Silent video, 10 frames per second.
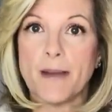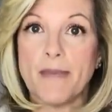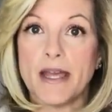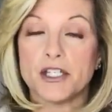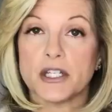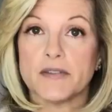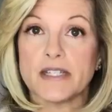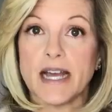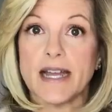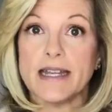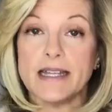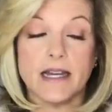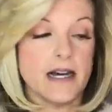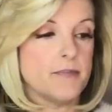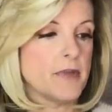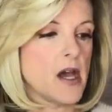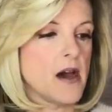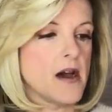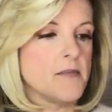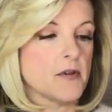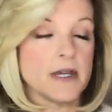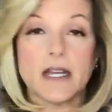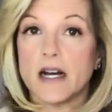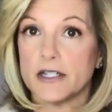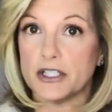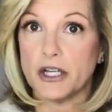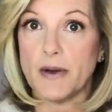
Magic of Tidying Up, Marie Kondo.